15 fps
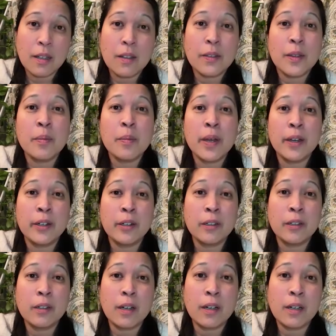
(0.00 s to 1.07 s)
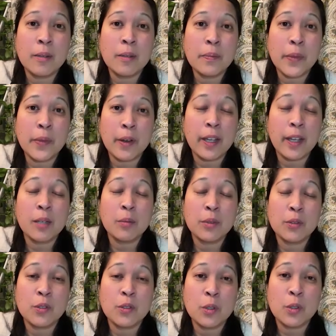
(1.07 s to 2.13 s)
the better they're able
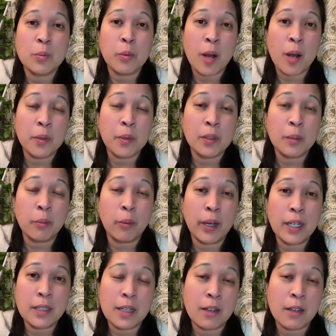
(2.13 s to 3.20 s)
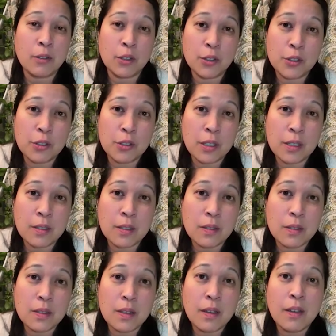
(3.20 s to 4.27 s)
to properly break down
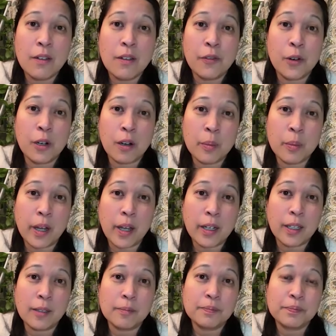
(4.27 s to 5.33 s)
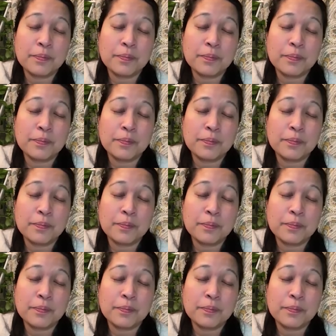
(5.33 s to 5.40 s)
nutrients for our body.